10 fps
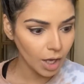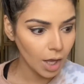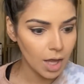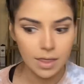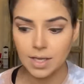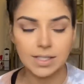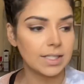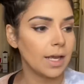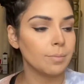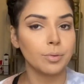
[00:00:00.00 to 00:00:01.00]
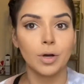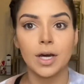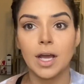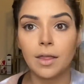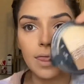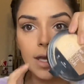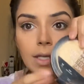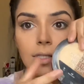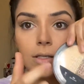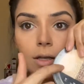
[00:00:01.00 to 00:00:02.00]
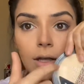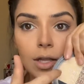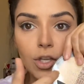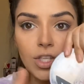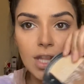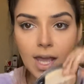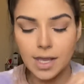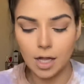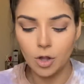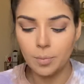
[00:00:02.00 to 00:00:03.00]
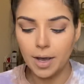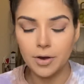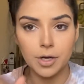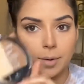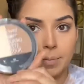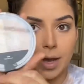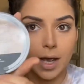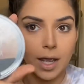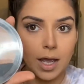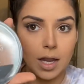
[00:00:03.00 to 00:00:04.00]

the same product. This, you see that yellow powder by,